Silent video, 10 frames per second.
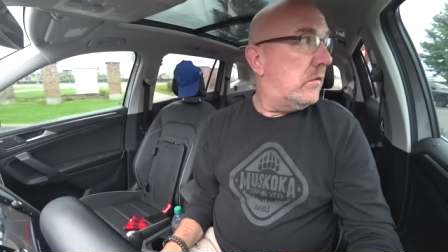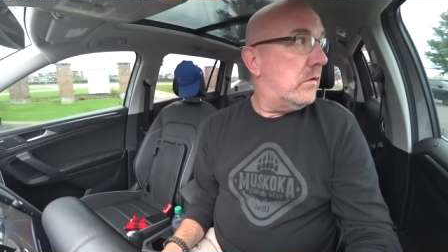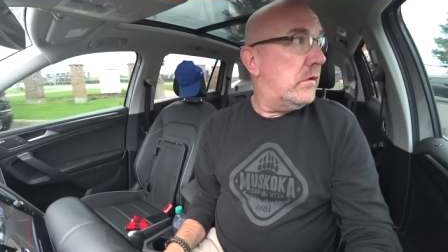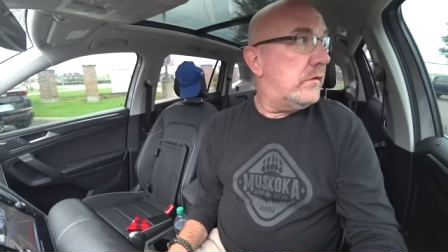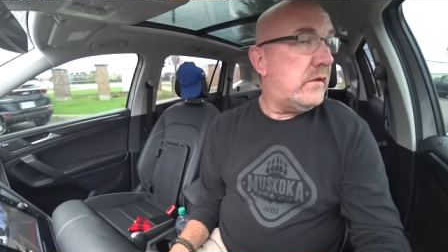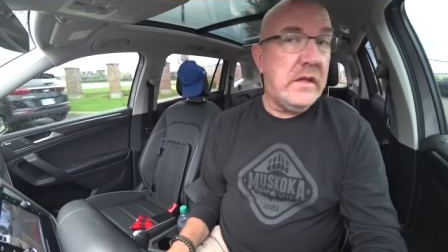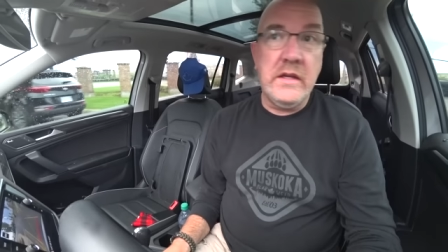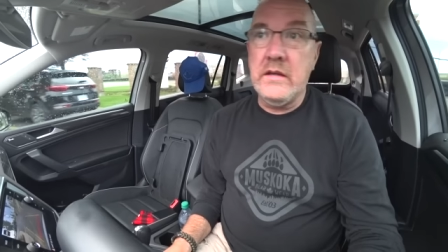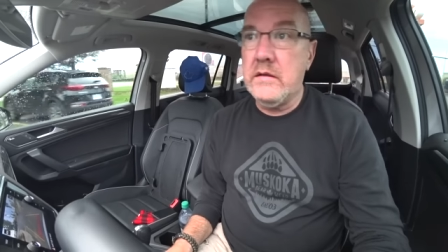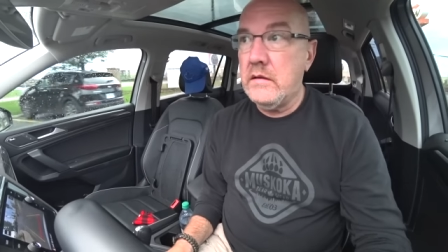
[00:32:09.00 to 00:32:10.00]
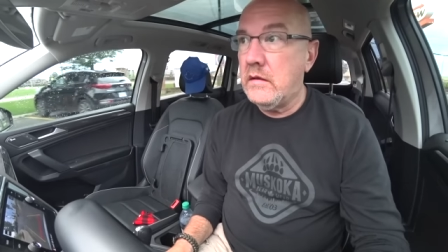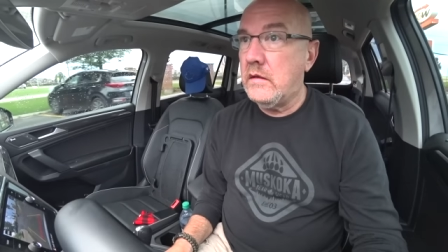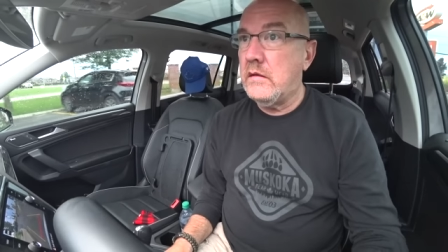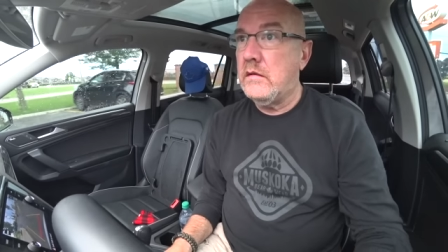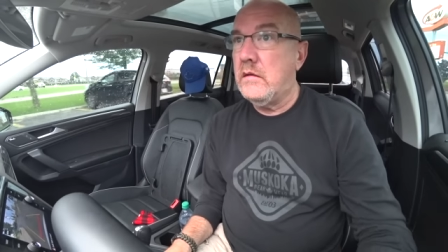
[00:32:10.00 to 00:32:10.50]
We'll see.
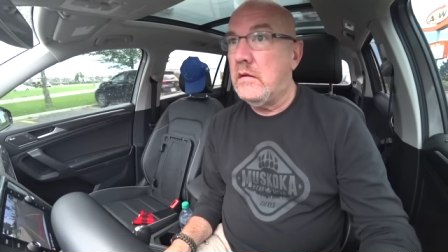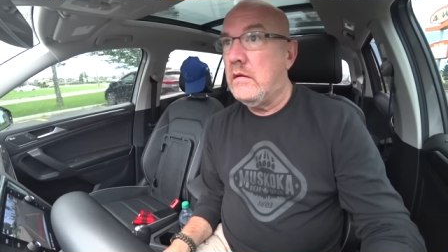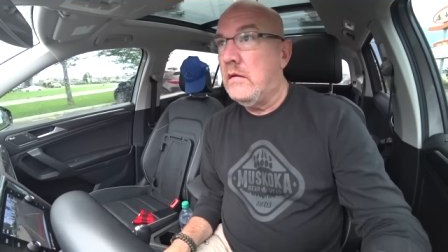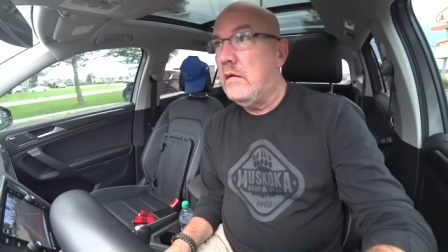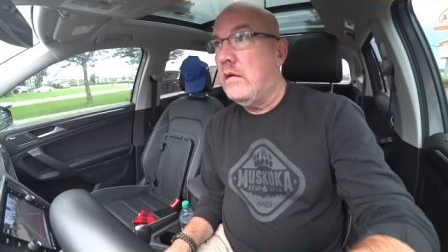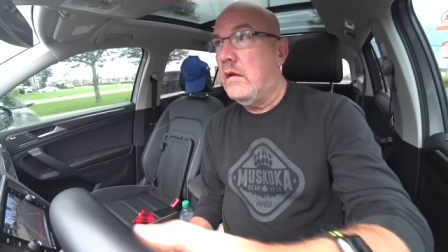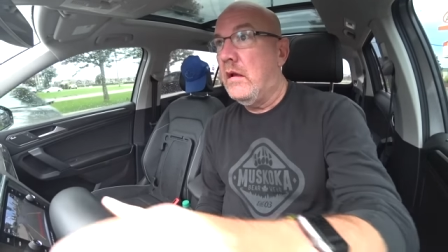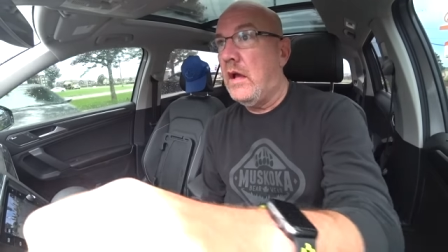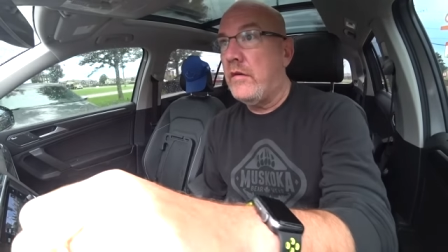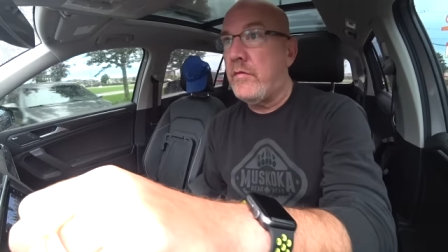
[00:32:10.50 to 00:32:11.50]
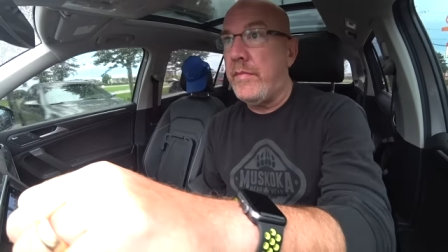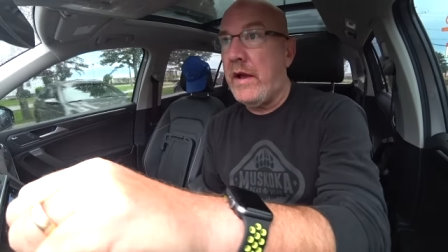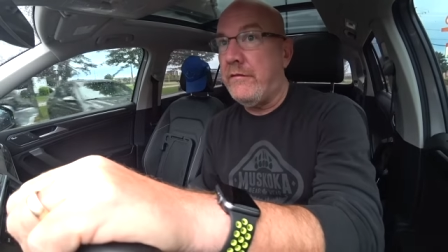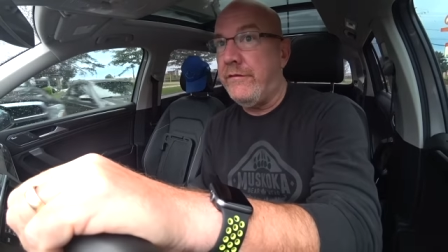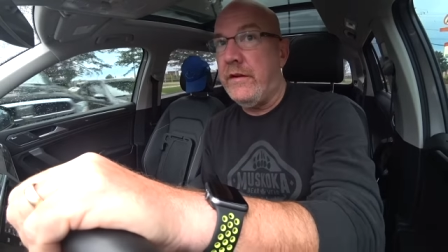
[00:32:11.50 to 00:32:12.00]
I have a
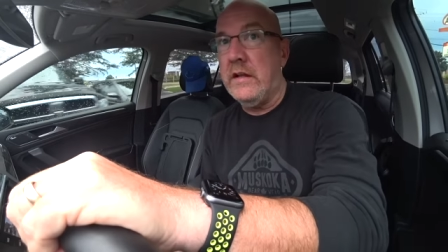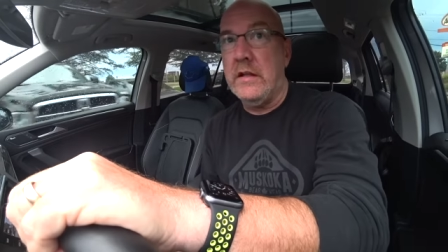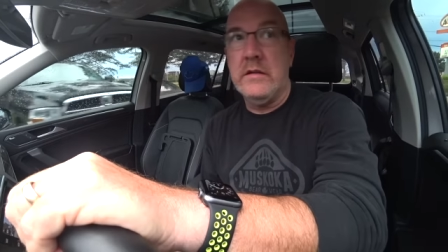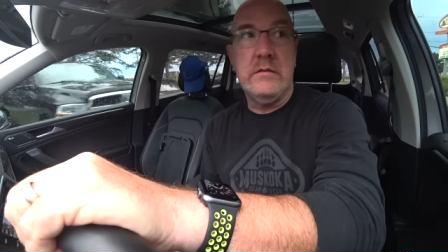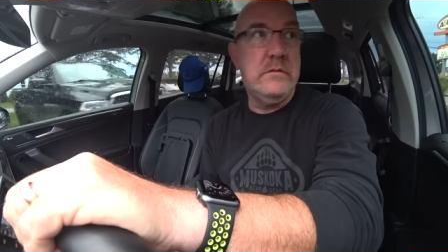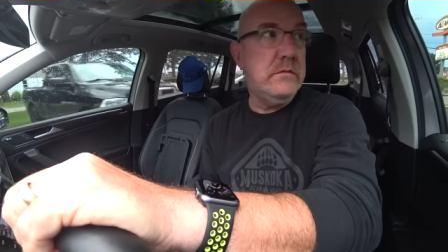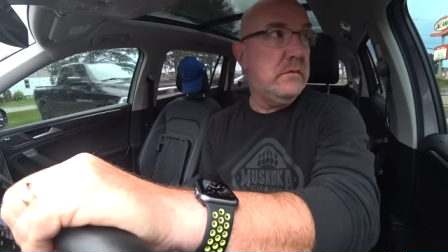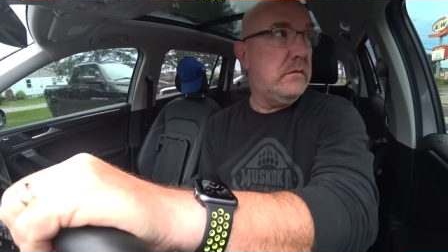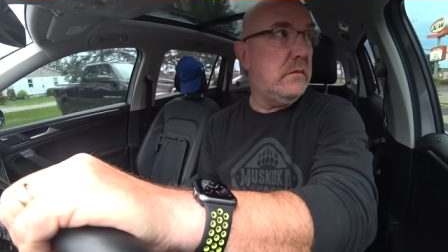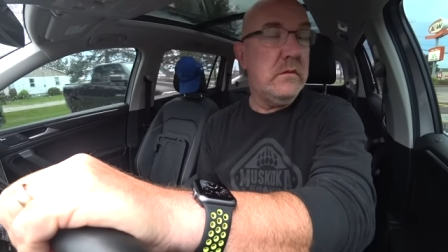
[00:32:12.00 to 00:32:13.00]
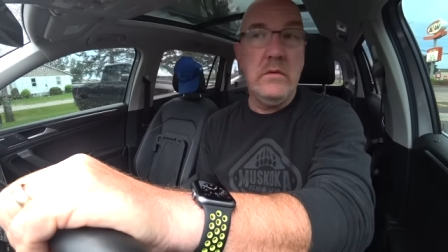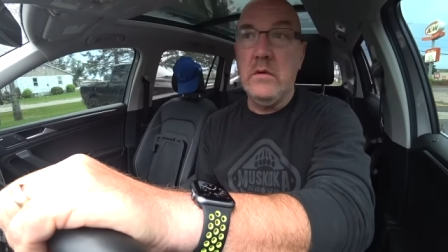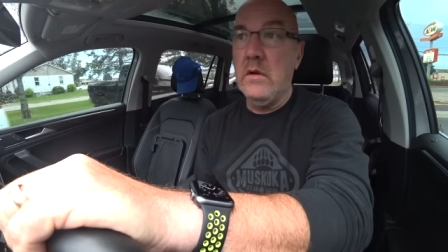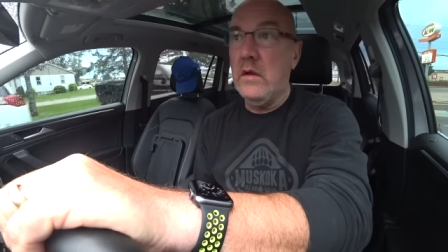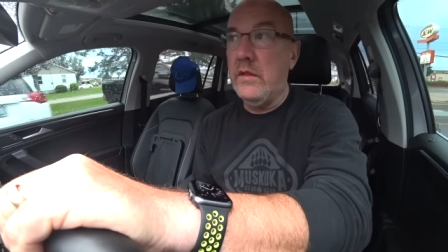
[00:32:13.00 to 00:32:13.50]
bad feeling.
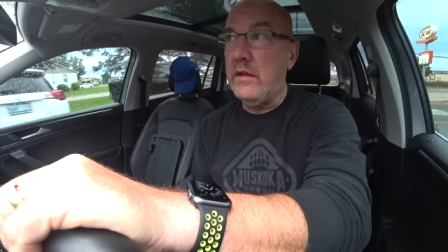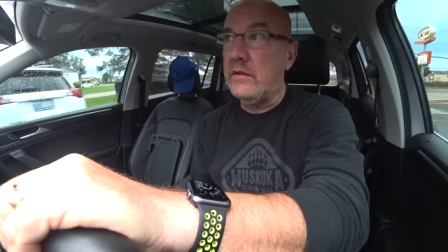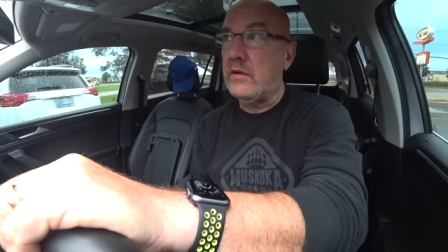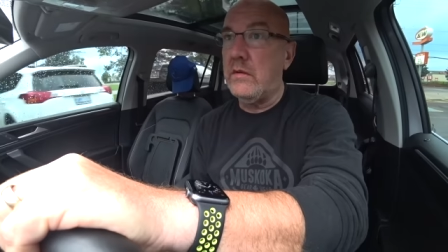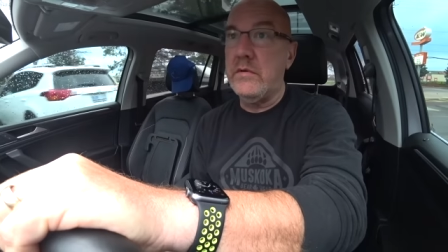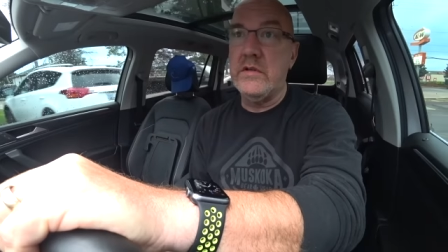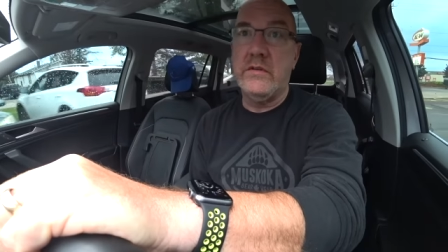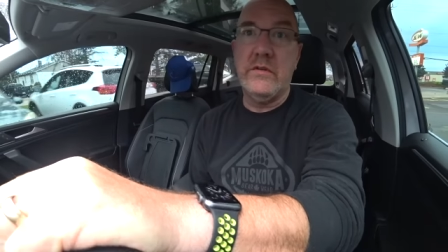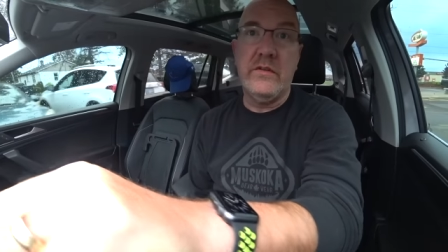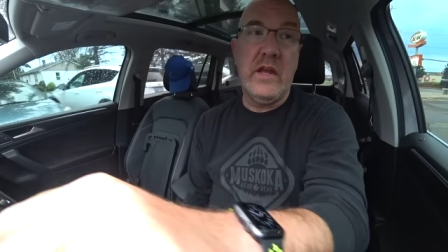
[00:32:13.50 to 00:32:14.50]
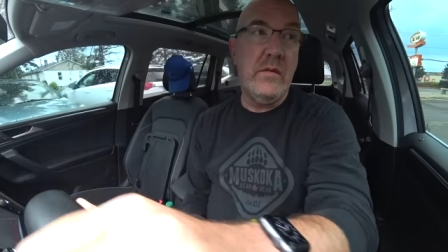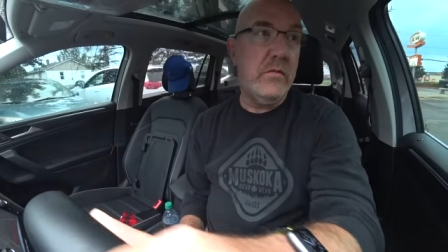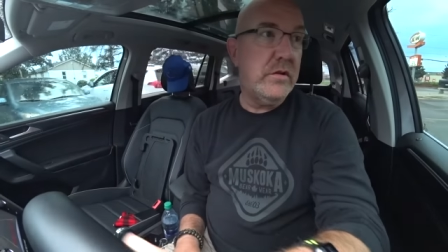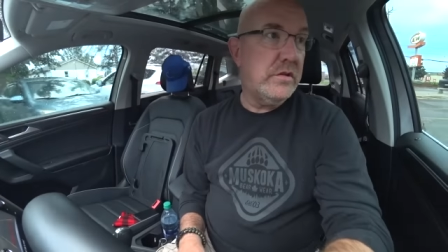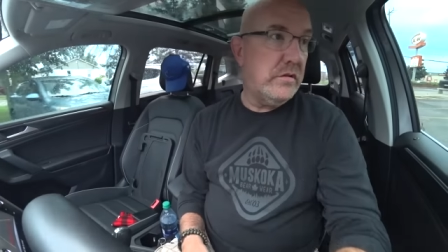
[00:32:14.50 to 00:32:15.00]
I think it's going to be just a
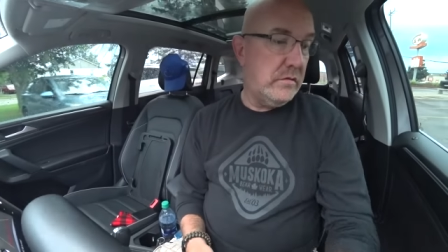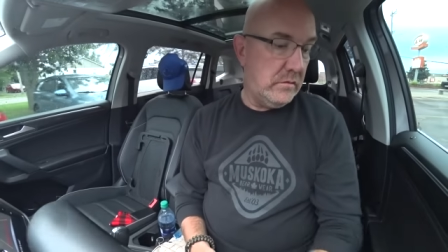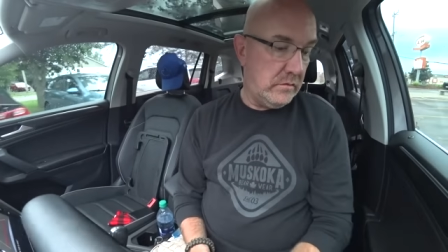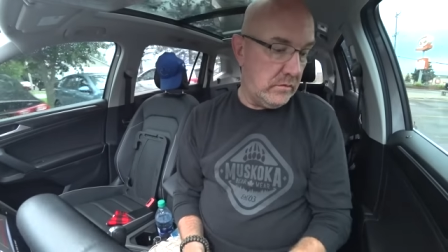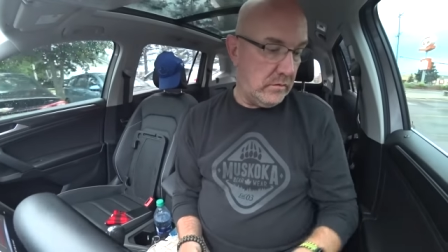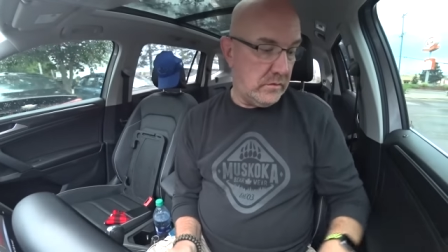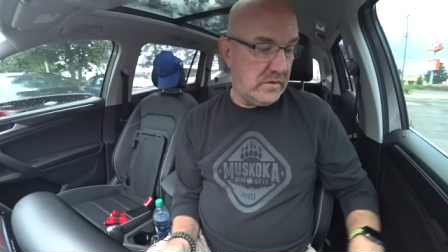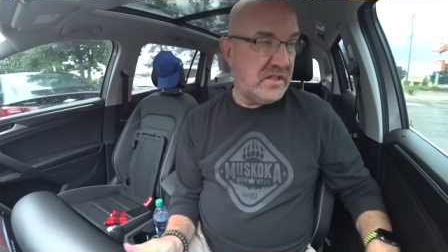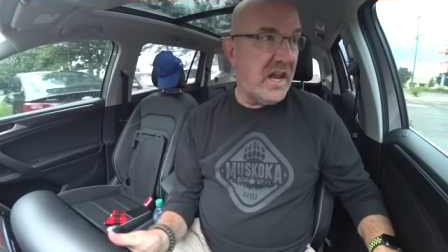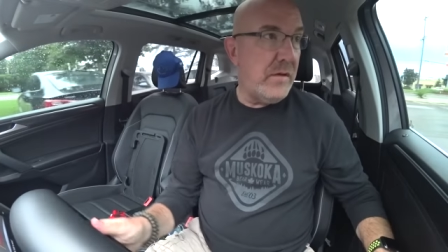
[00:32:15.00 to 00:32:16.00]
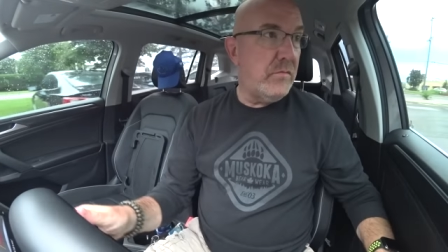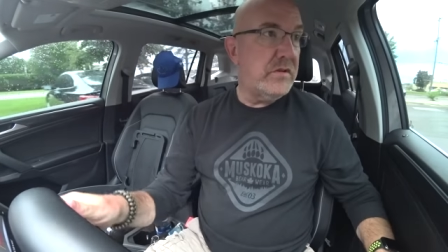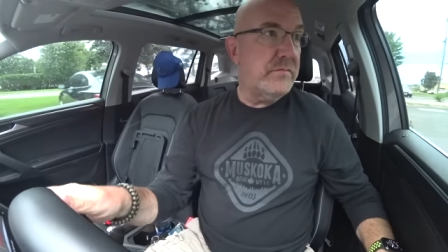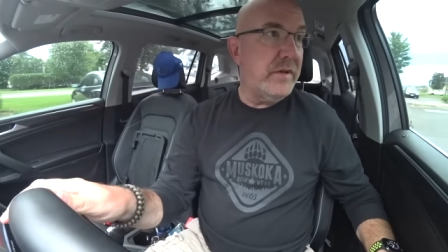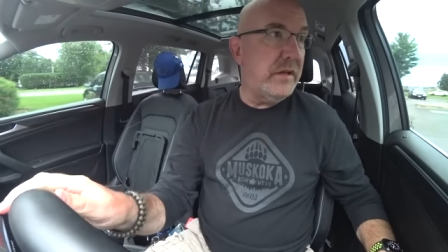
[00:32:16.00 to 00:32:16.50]
sandwich.
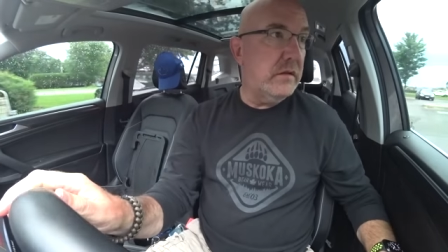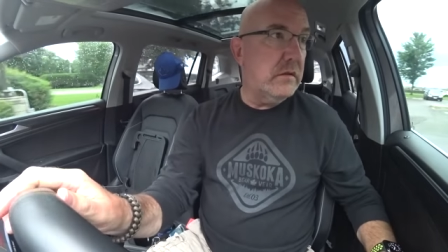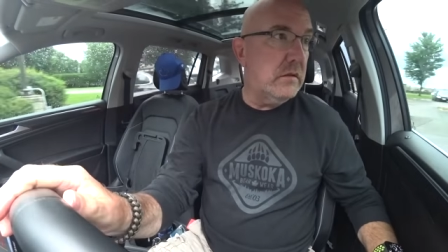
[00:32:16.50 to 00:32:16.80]
Sandwich meal.